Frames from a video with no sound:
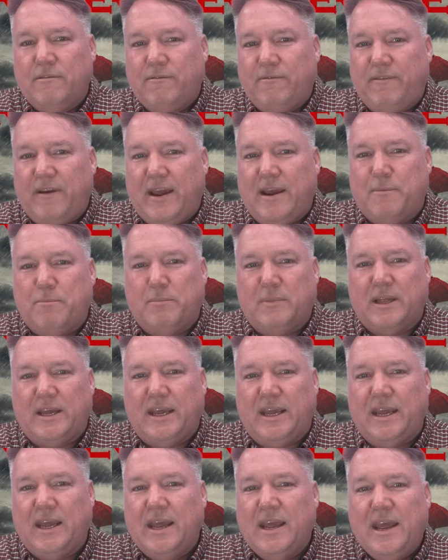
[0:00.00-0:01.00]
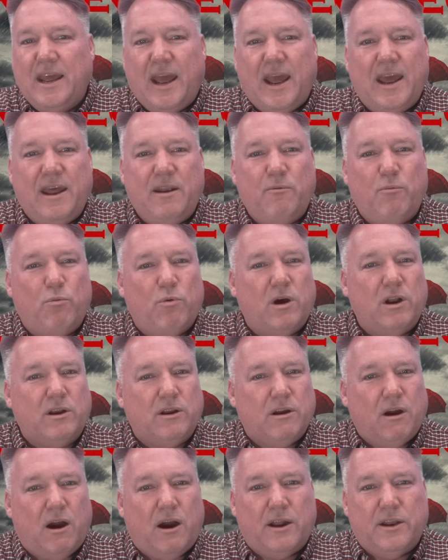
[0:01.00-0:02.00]
family and what
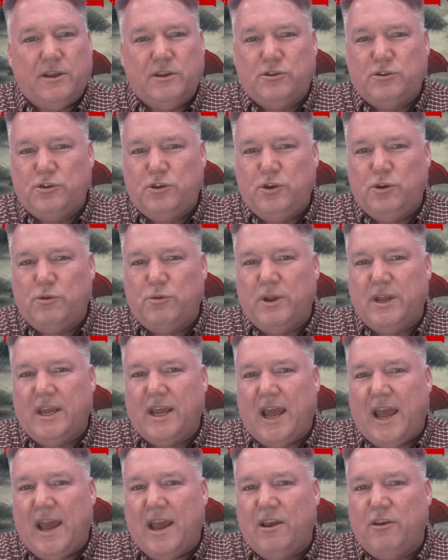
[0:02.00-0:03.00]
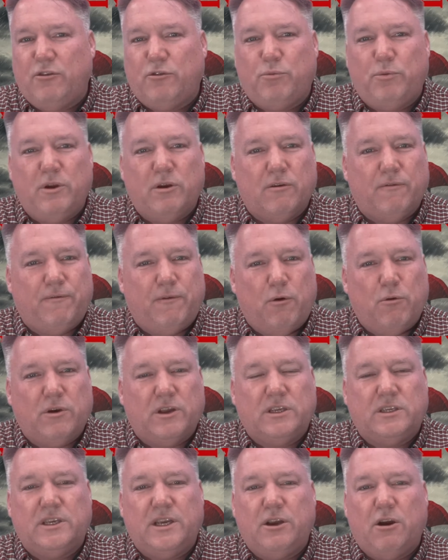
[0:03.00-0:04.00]
God is doing as we are
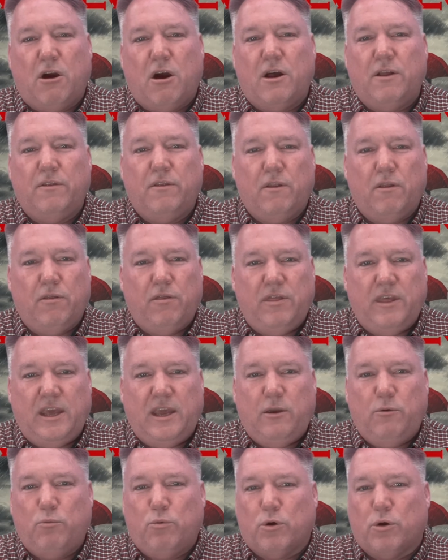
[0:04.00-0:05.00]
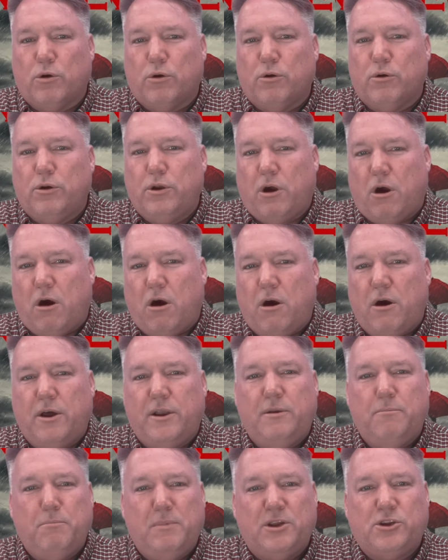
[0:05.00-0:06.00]
focusing on the Word
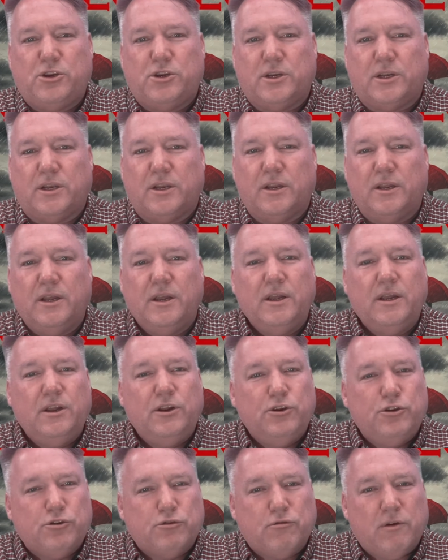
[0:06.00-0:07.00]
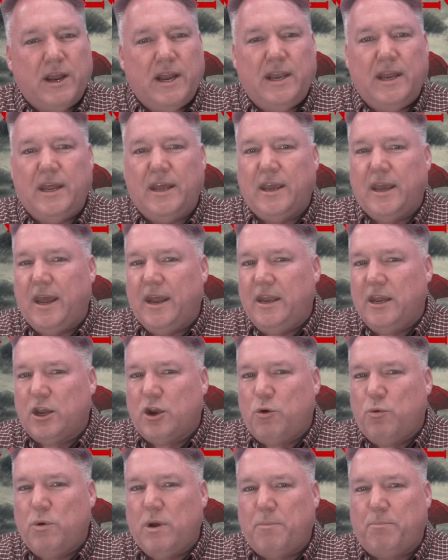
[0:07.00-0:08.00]
on Mission, training and
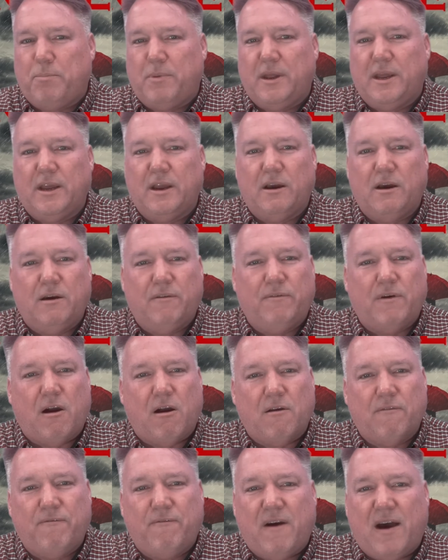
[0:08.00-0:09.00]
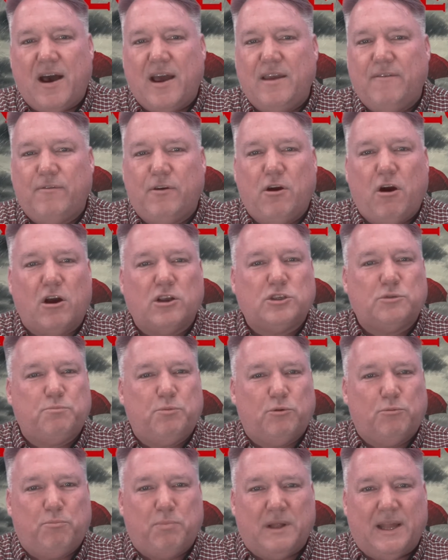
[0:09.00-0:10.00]
equipping of our 5
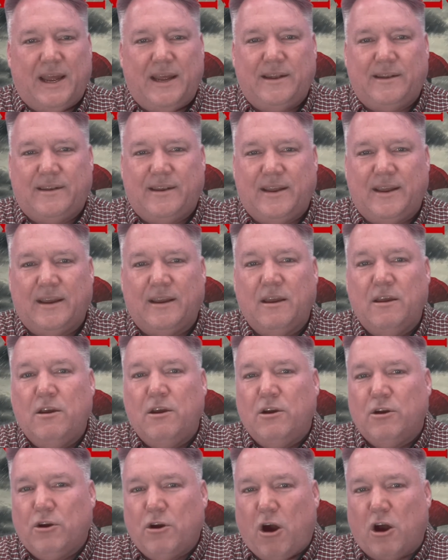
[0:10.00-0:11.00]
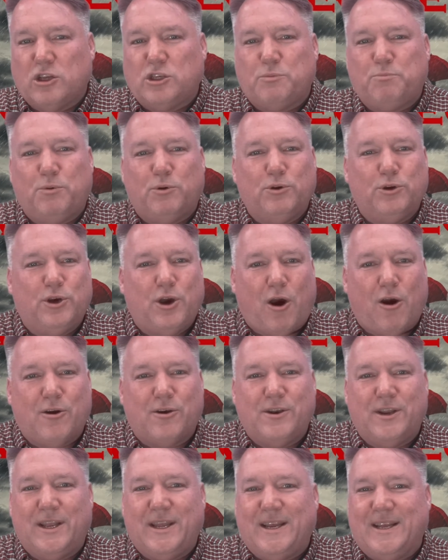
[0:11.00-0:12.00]
gospel planting, gospel
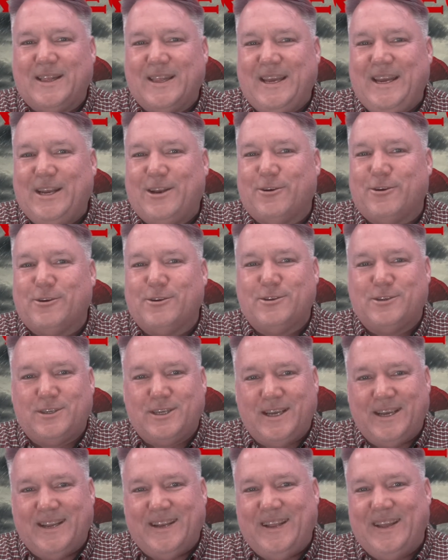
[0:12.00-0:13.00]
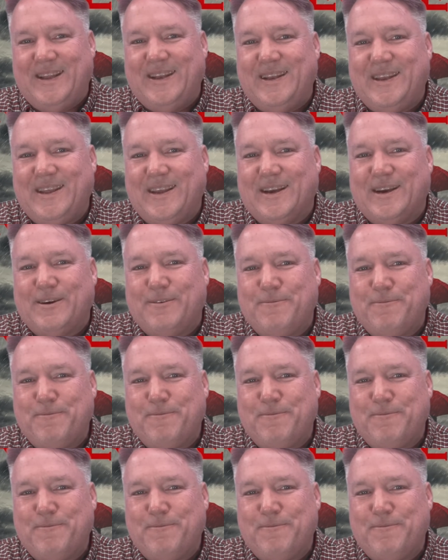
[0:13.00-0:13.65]
gardening leaders in India.